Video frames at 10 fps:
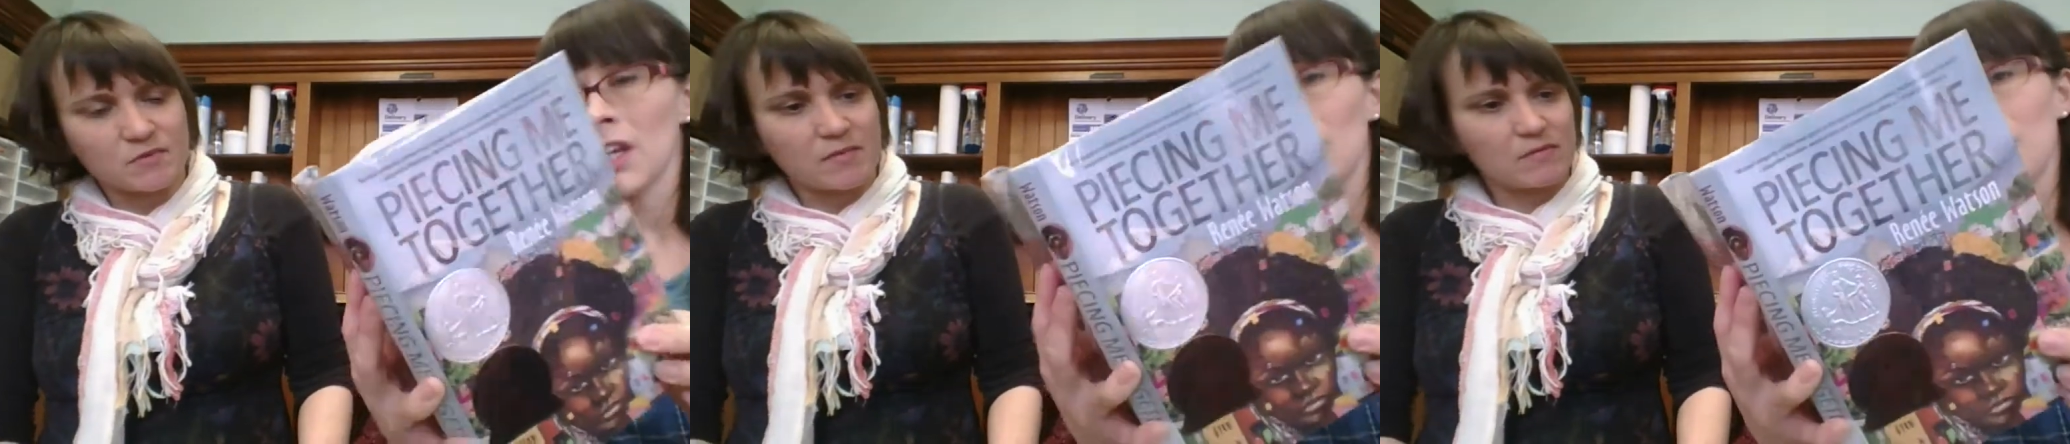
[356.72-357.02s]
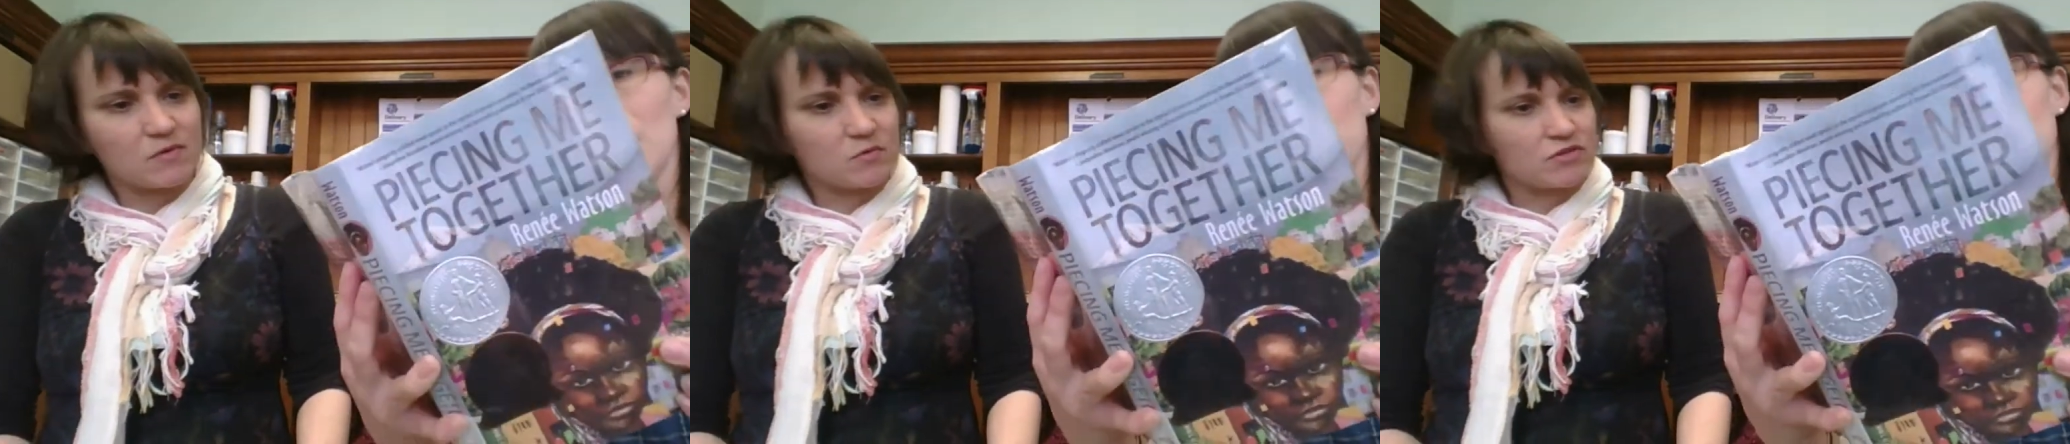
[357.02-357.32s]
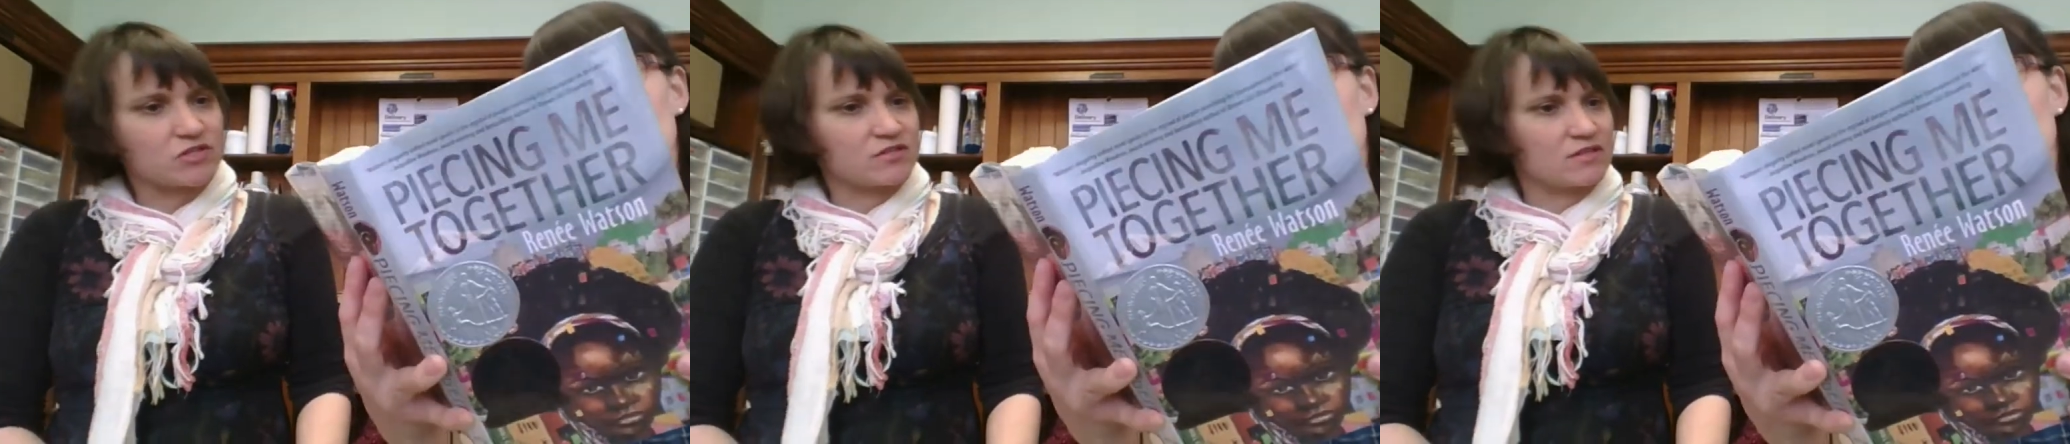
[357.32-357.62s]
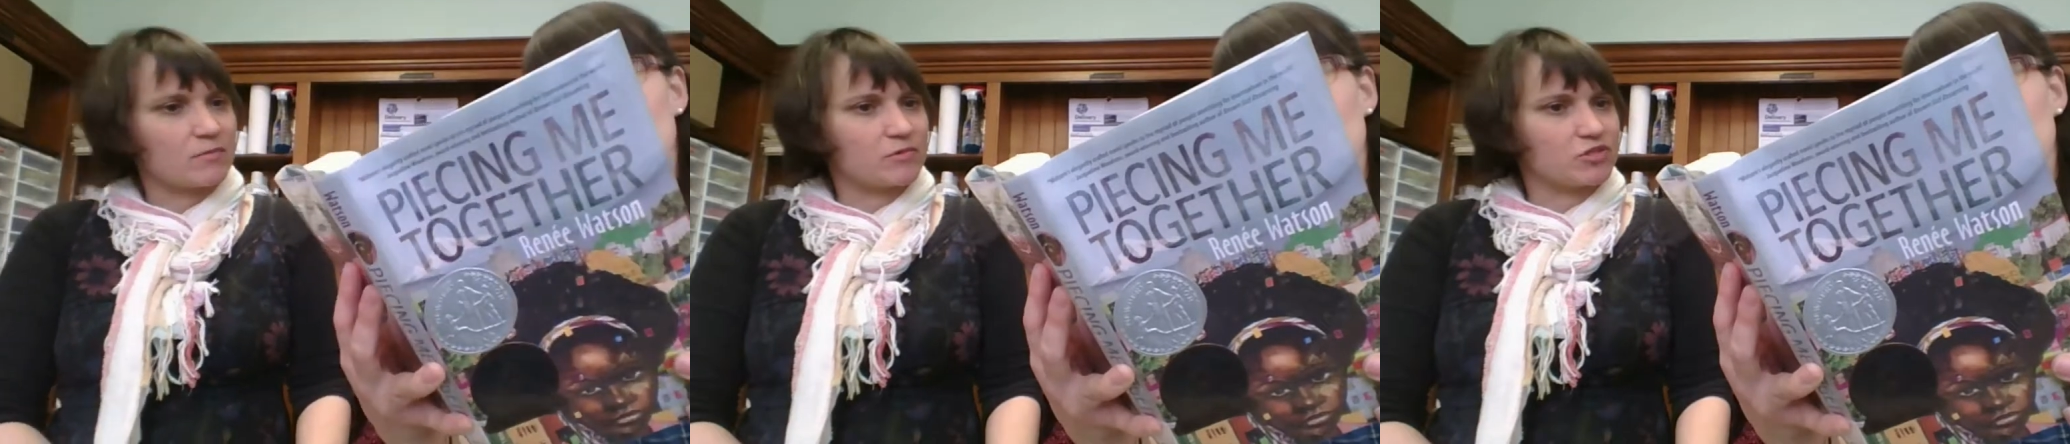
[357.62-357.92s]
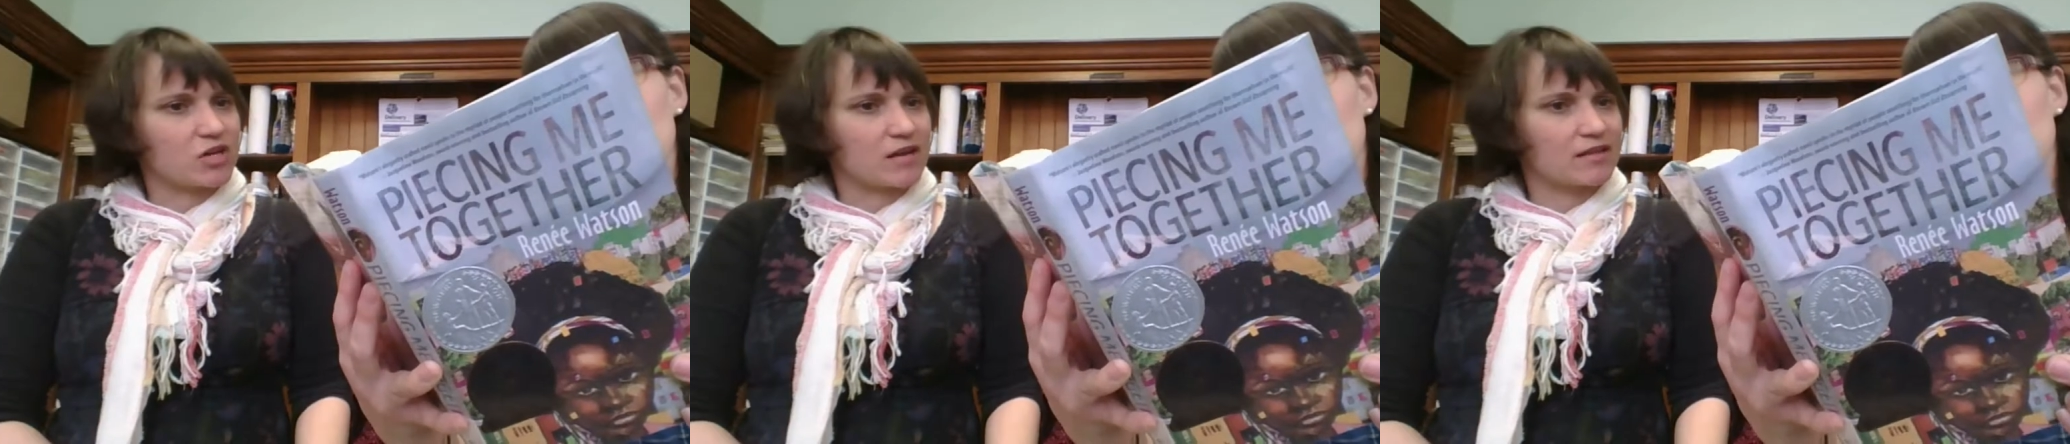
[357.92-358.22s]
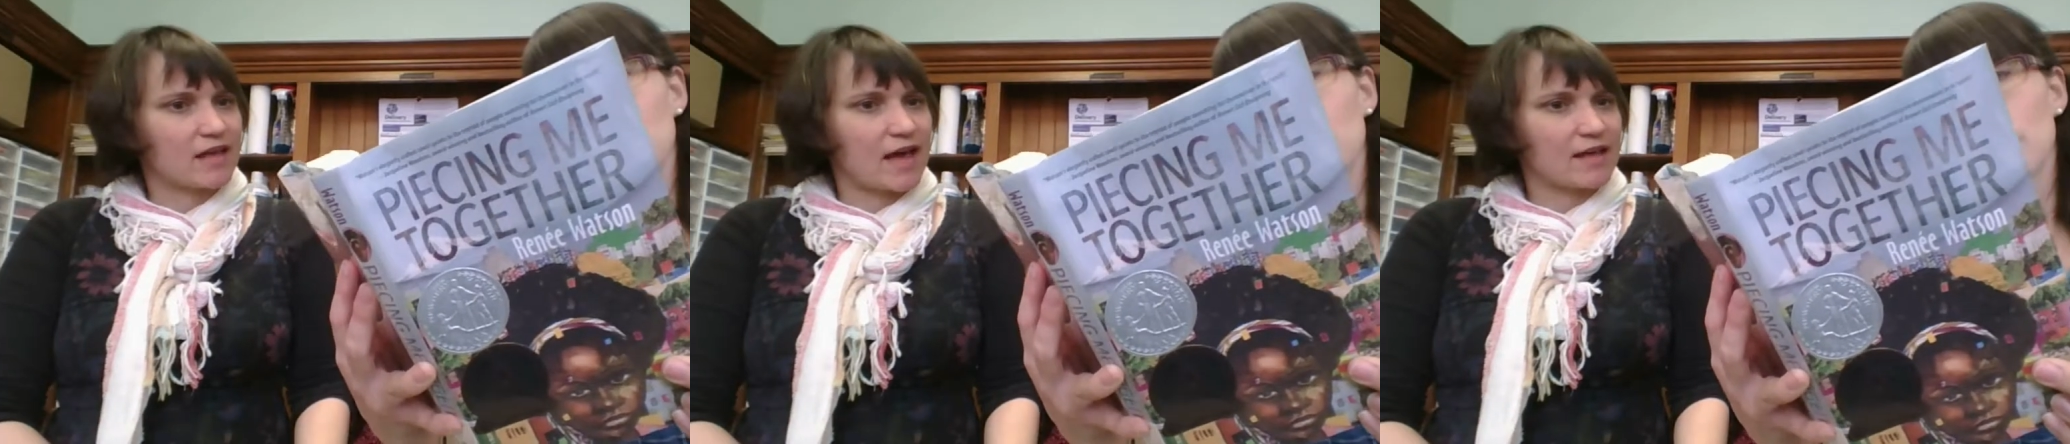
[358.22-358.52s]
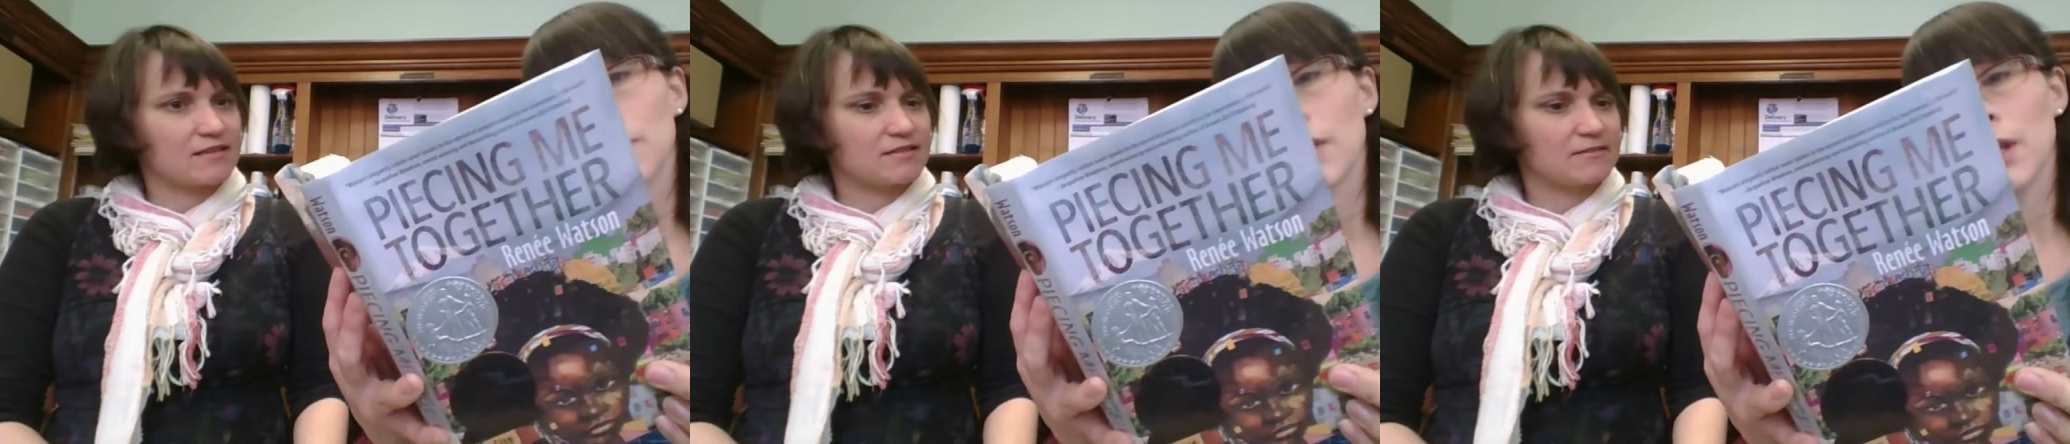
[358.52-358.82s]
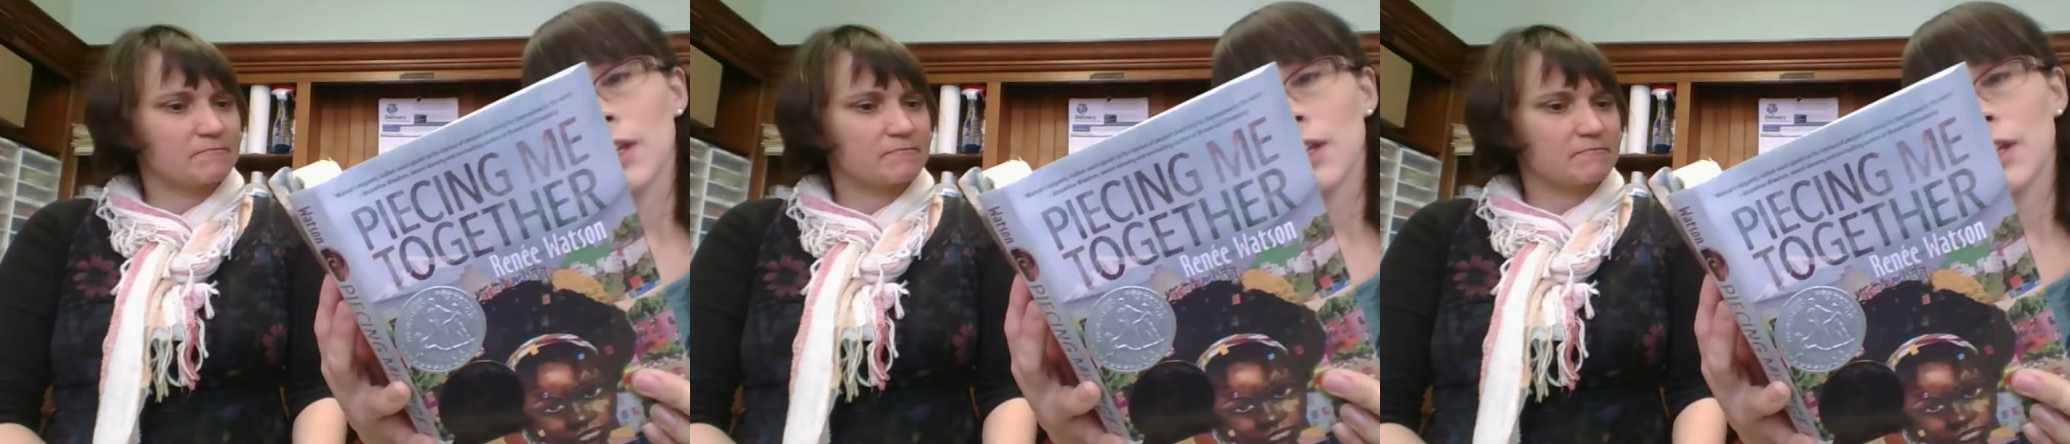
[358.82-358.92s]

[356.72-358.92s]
Speaker 1: but maybe we'll just double check that.